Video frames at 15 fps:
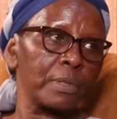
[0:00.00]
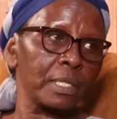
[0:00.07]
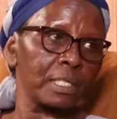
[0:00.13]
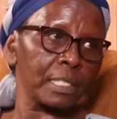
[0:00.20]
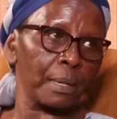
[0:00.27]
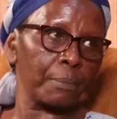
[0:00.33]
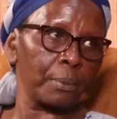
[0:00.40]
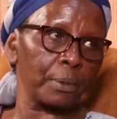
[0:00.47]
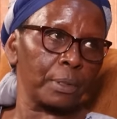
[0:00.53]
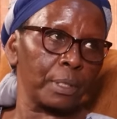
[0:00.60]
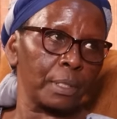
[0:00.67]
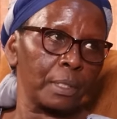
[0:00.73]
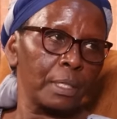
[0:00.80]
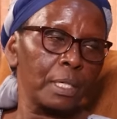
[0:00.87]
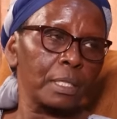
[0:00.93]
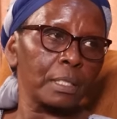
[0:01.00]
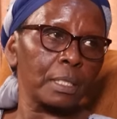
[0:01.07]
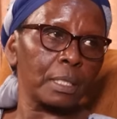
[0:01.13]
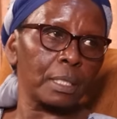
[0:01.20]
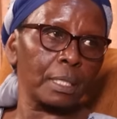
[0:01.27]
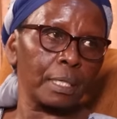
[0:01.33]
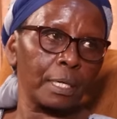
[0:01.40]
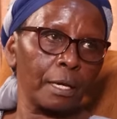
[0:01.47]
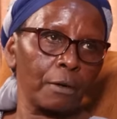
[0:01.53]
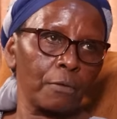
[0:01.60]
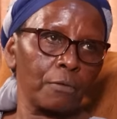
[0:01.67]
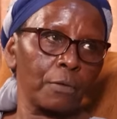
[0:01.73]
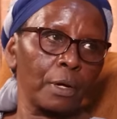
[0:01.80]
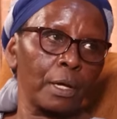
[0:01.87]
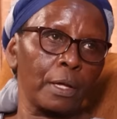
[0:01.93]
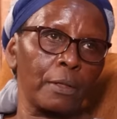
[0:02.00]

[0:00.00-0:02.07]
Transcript: there's somebody taking care of